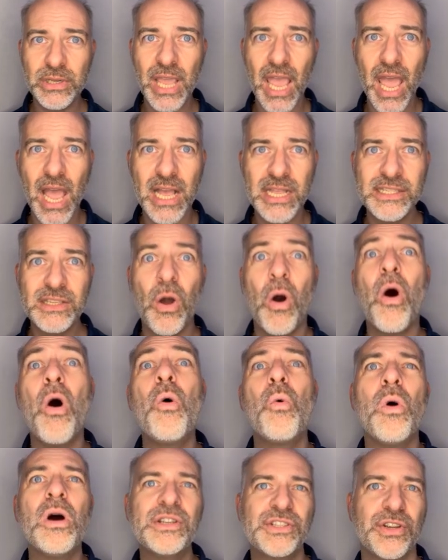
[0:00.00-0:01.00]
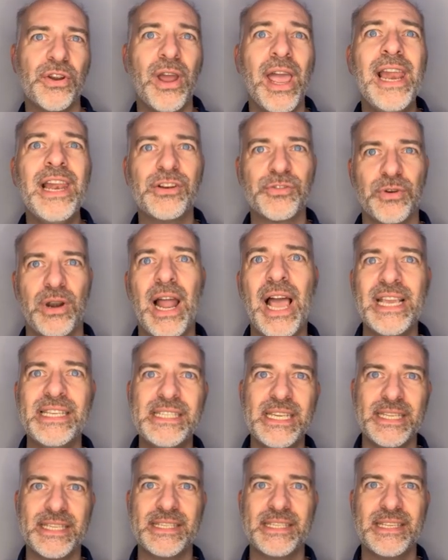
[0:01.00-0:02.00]
gas or water
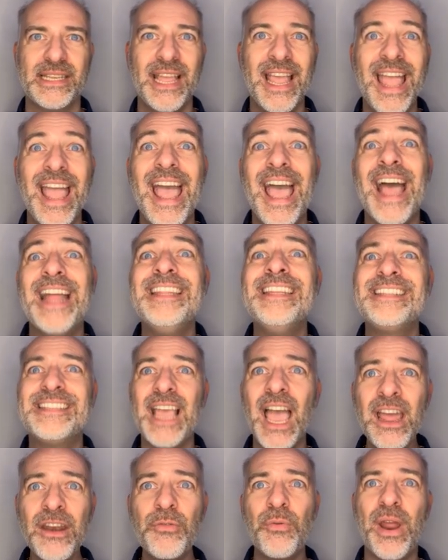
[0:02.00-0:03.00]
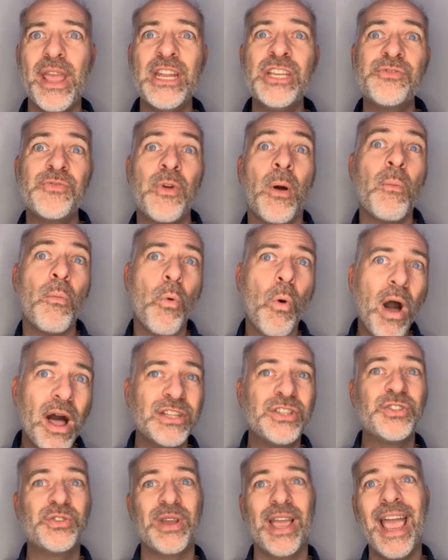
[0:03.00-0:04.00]
electrolysis and it can range from
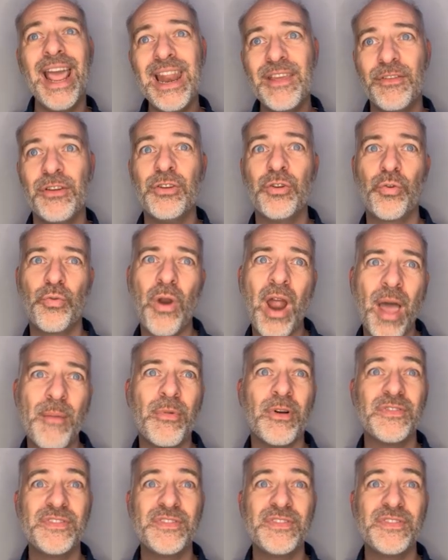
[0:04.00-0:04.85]
1 to 11 gram